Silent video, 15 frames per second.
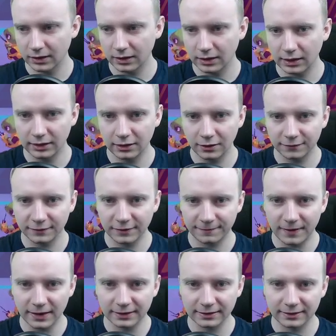I love the
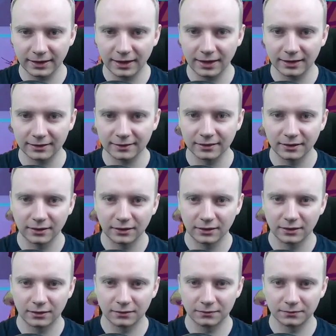fact that
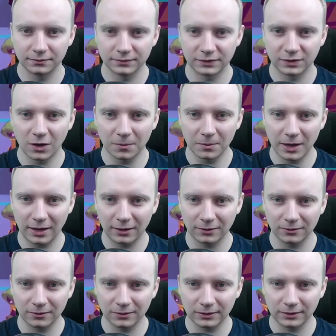somehow